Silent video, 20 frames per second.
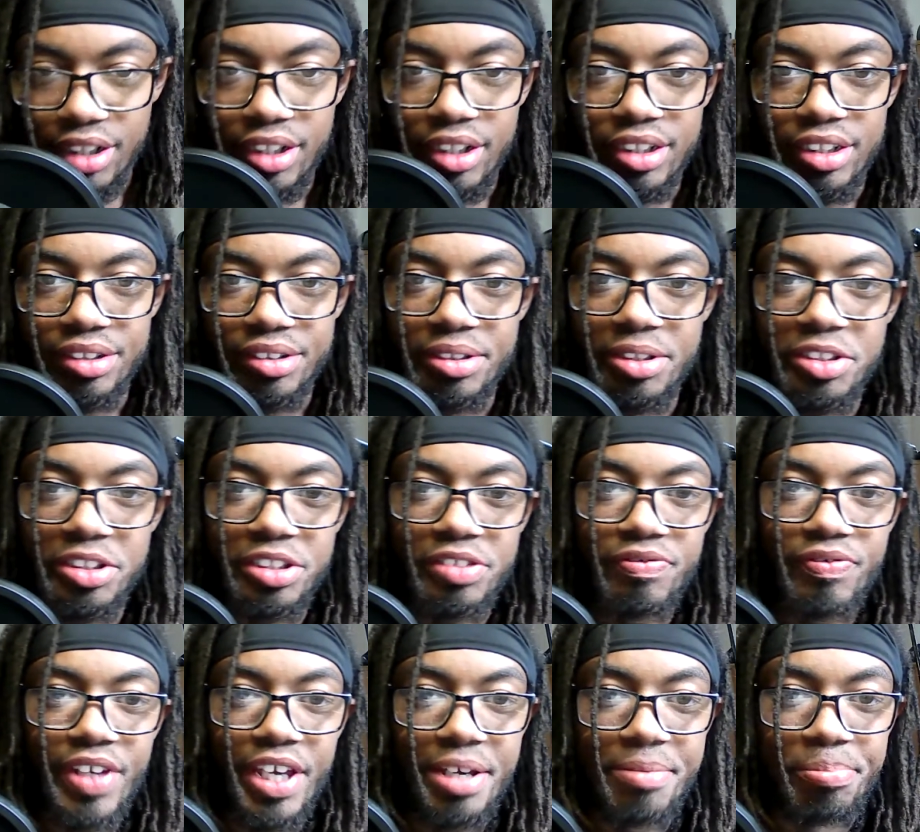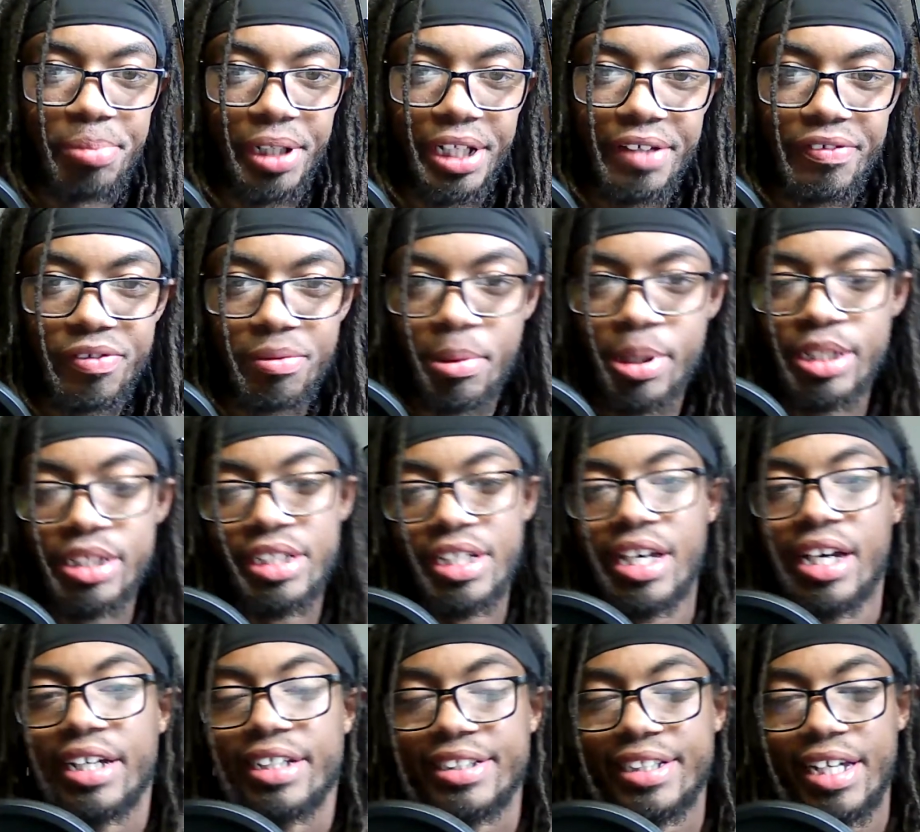in terms of gameplay from an
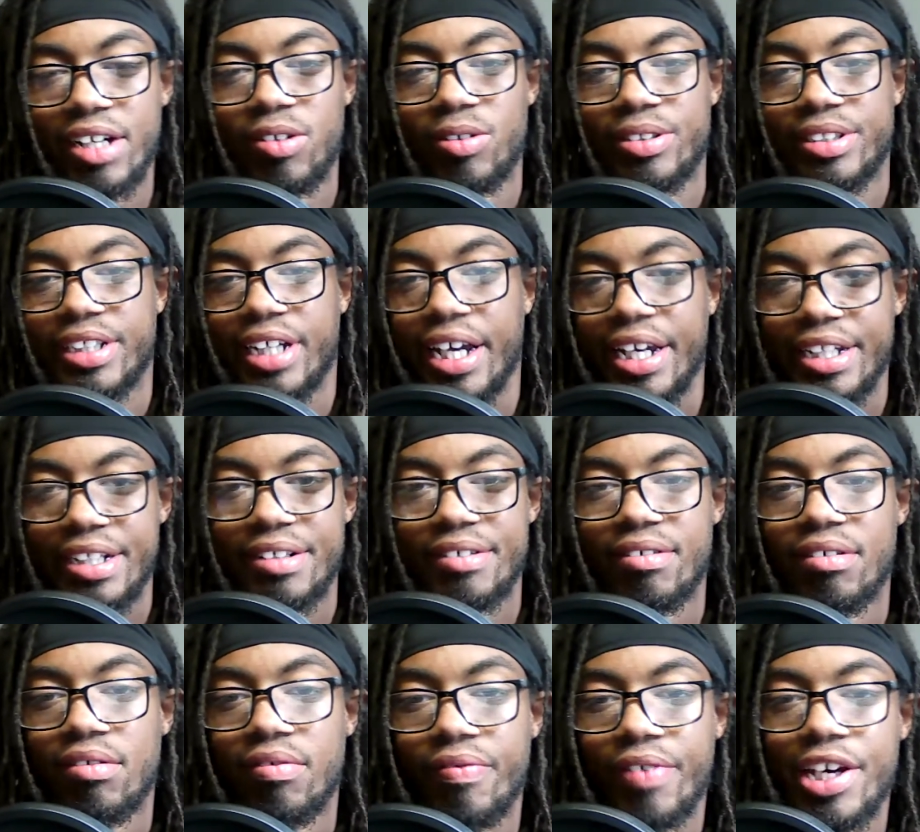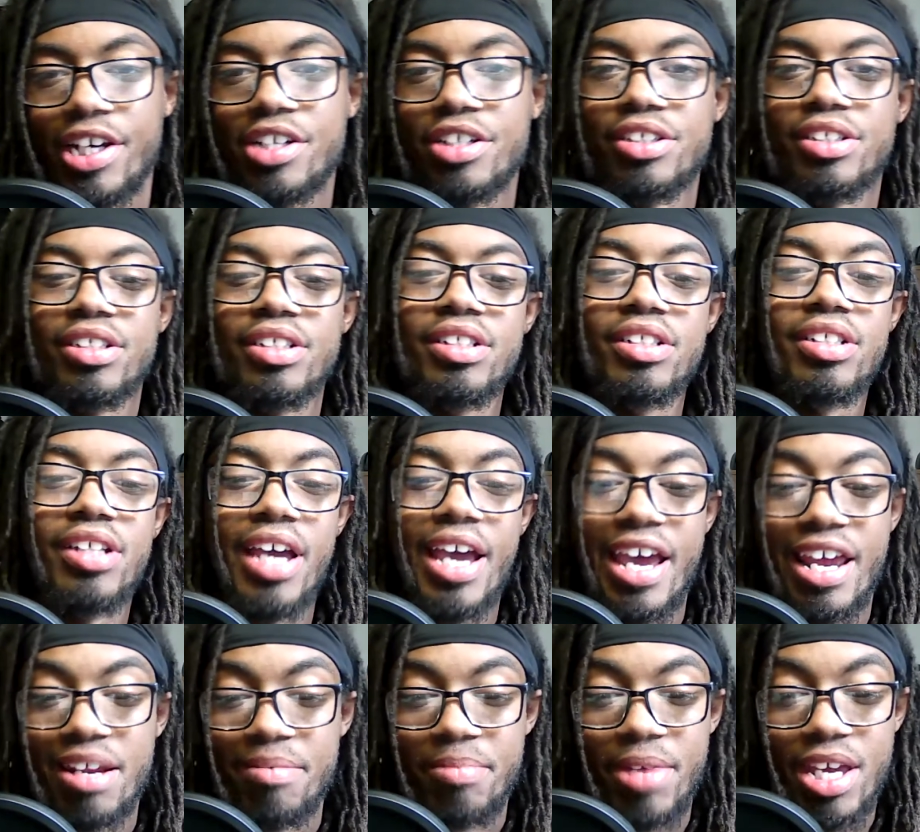Isekai Attack on Titan Fantasy
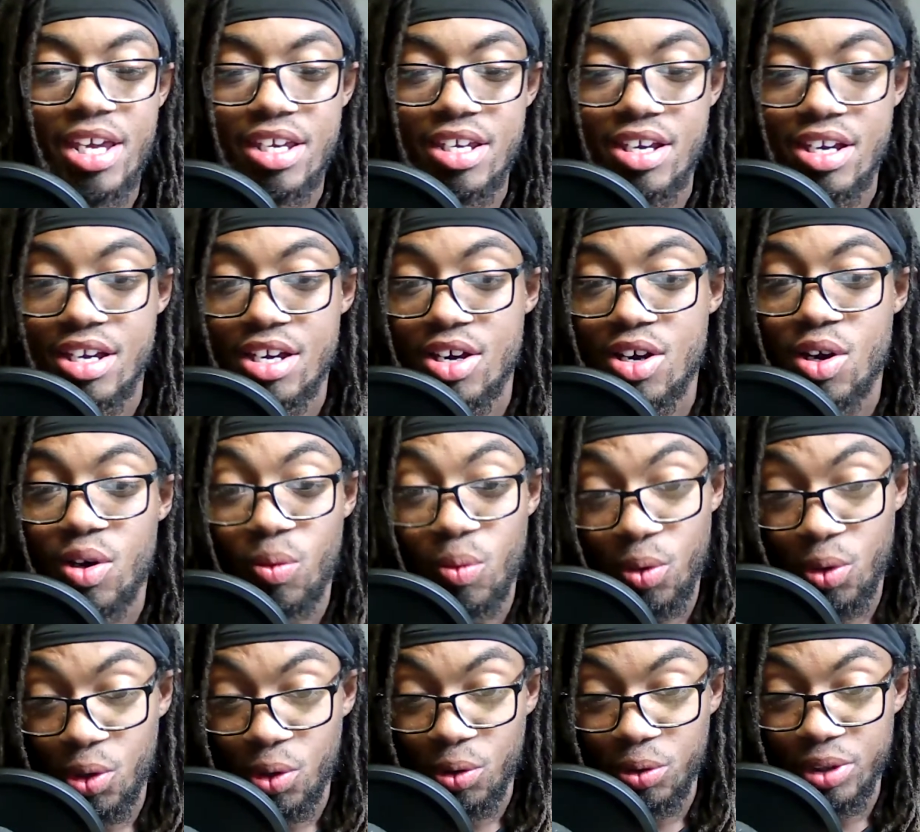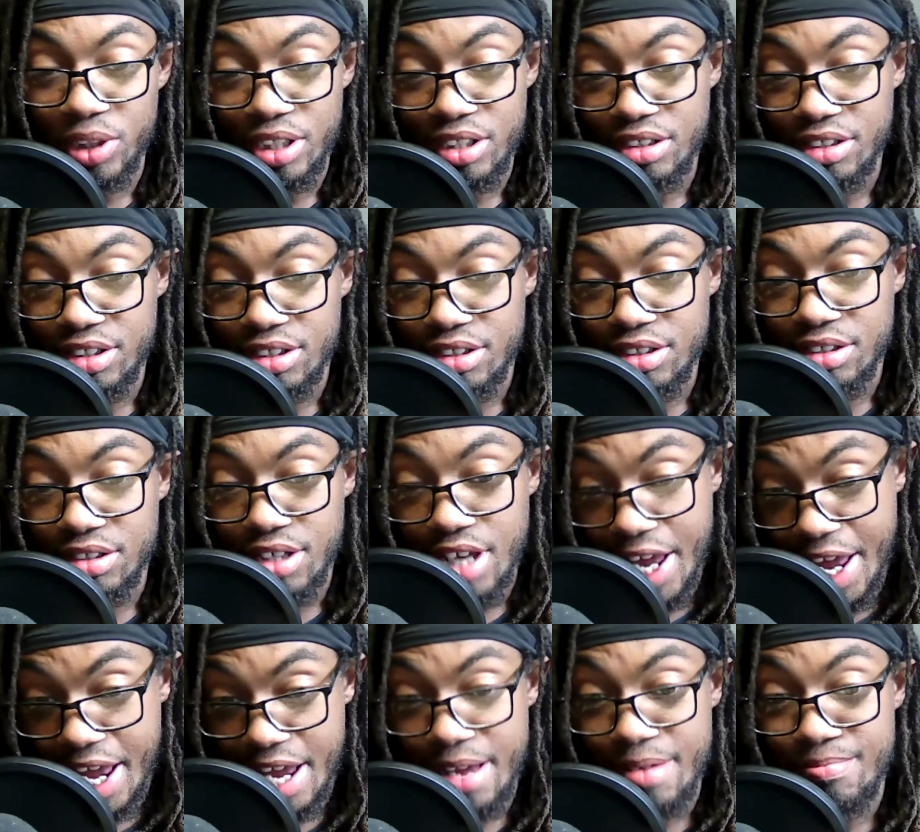Anime World
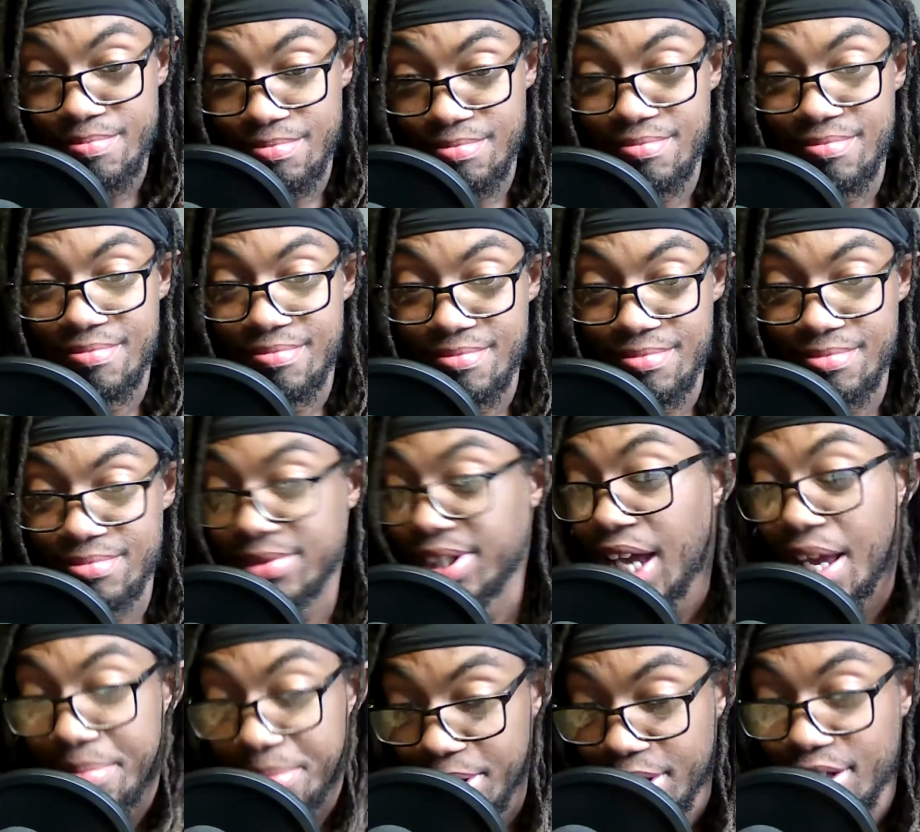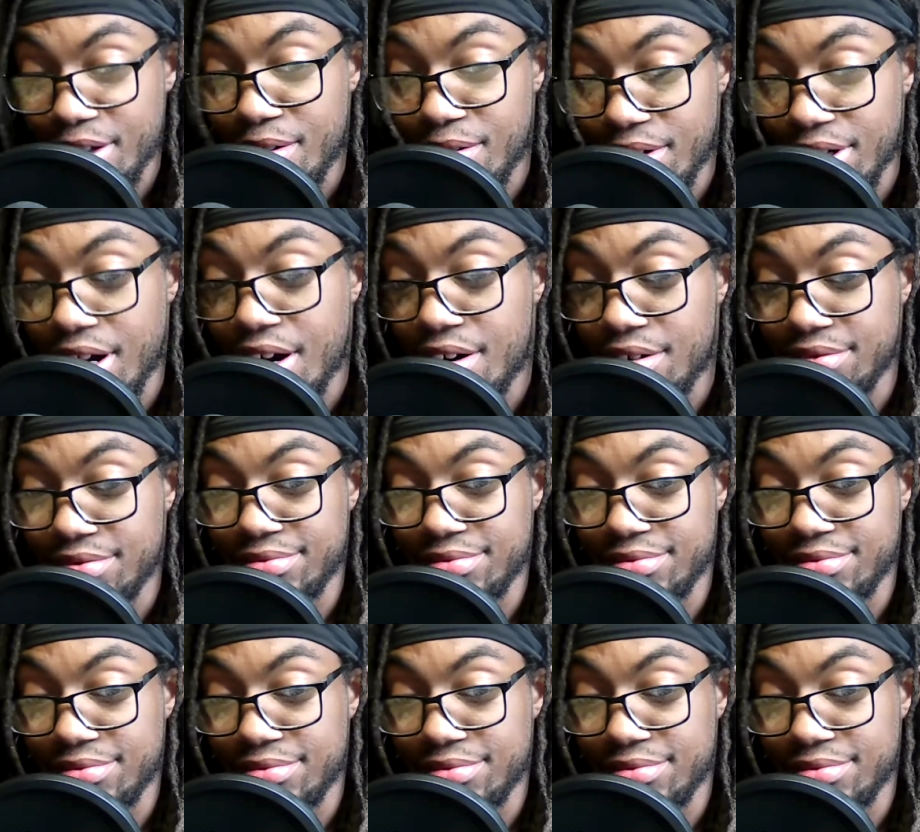game type thing going on.